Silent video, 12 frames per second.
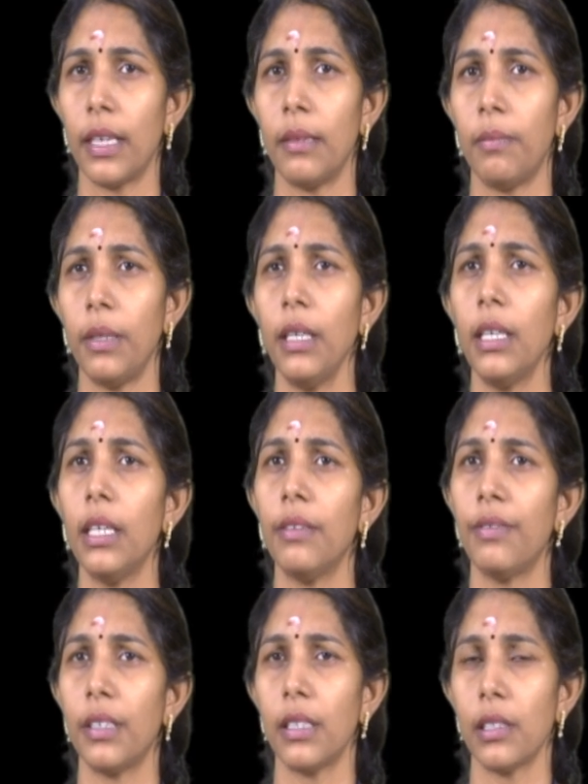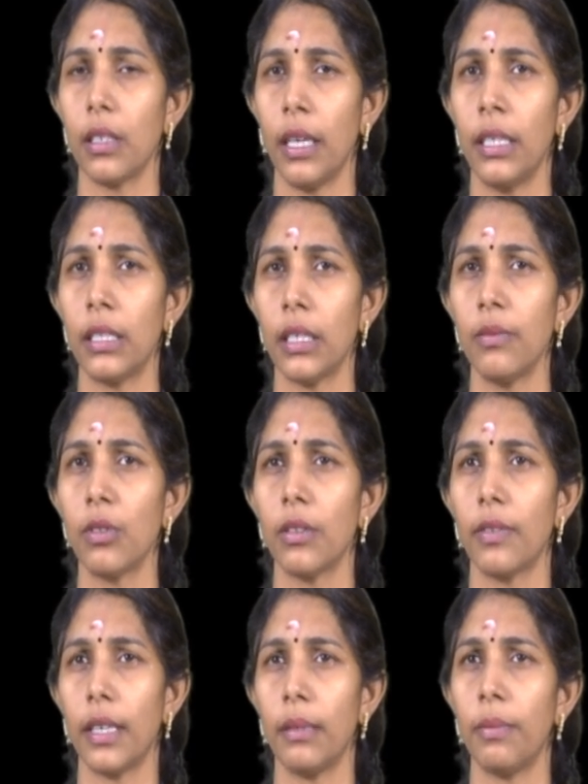IP. If it is in terms
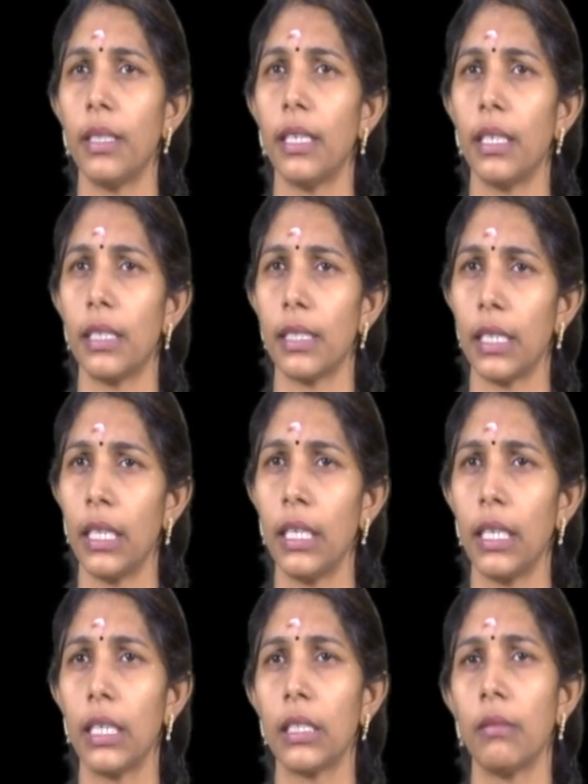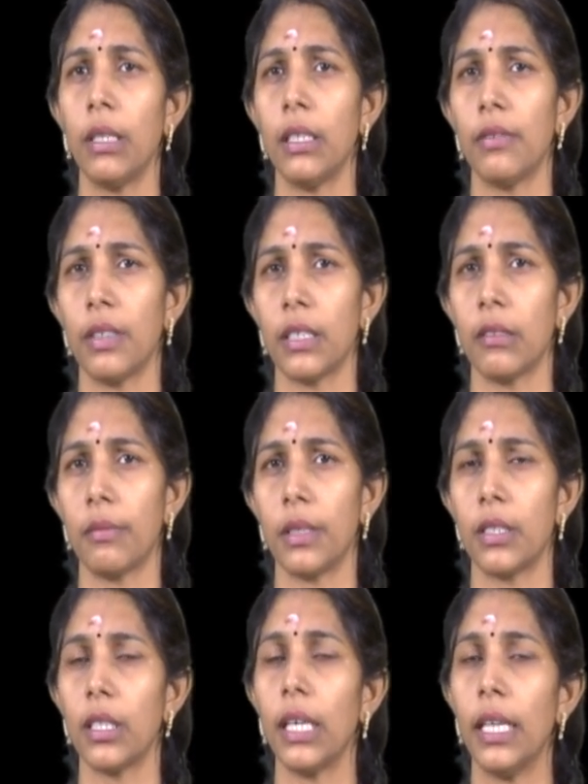of IP, then it is indicated mean effective
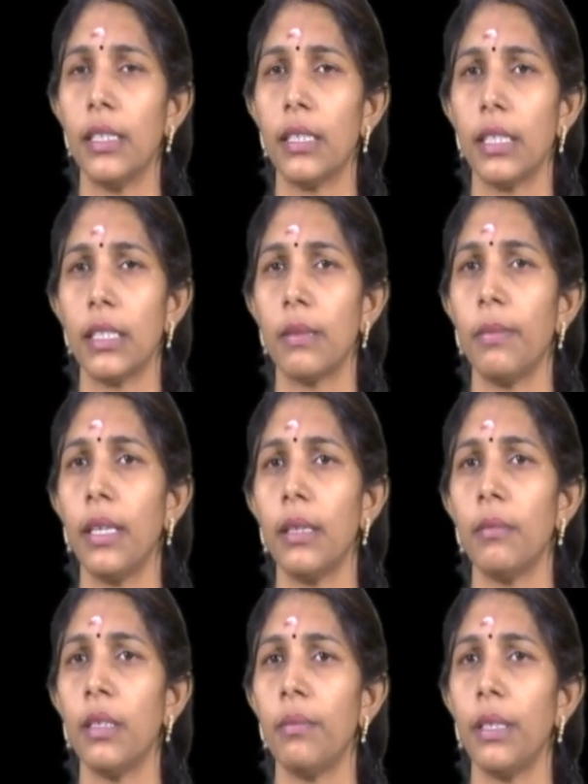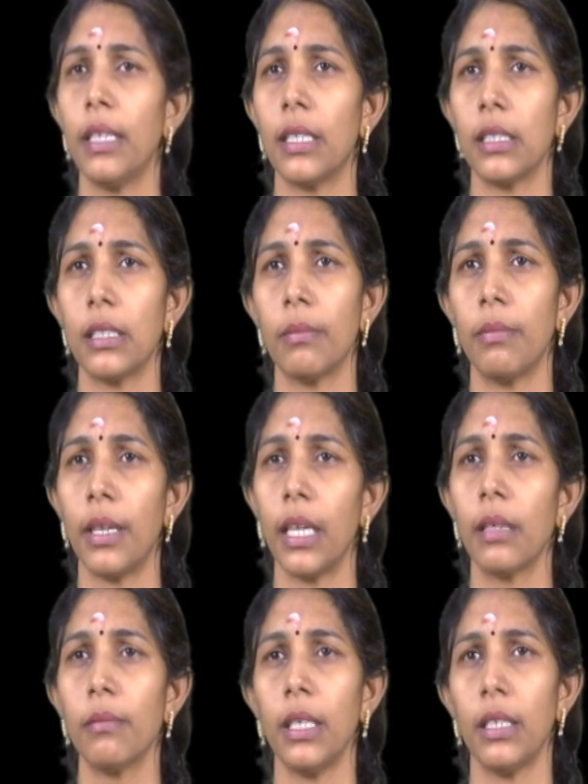pressure, else it is BMEP, that is
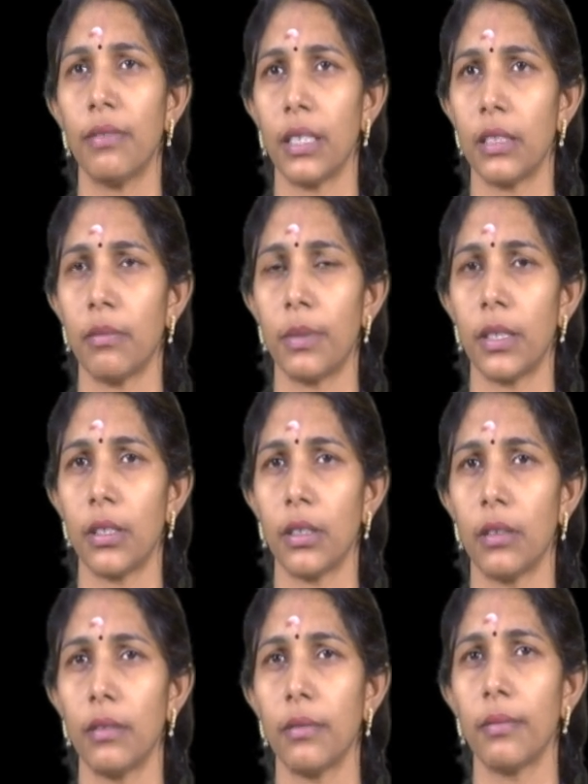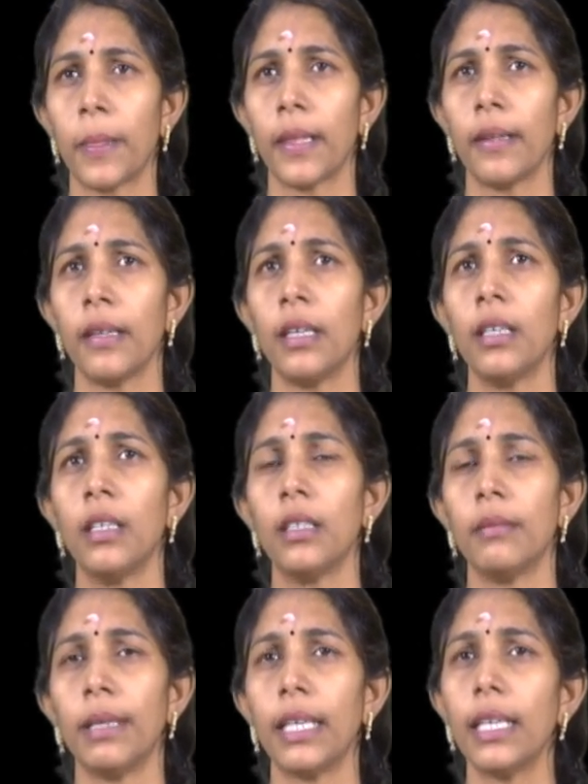brake mean effective pressure.
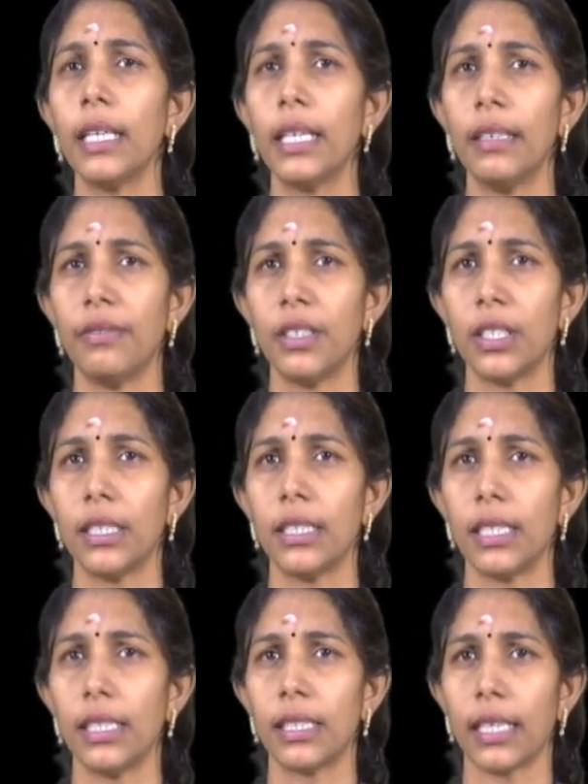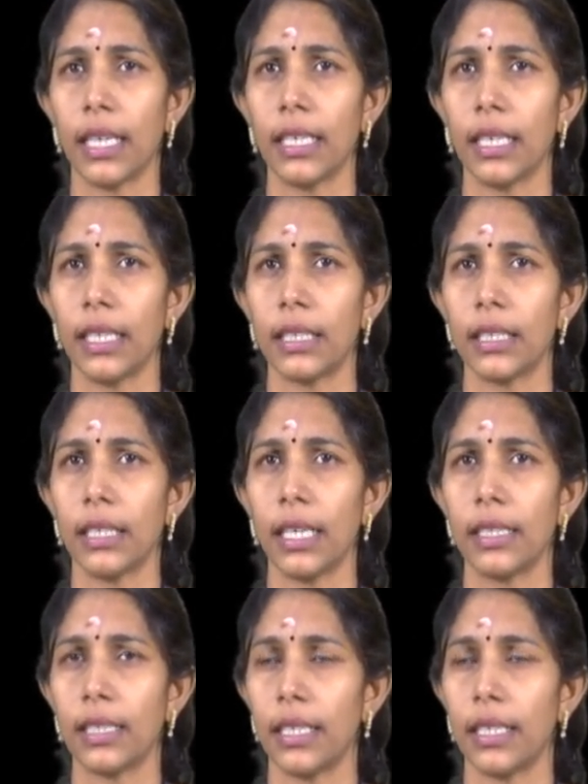The mechanical efficiency is calculated as a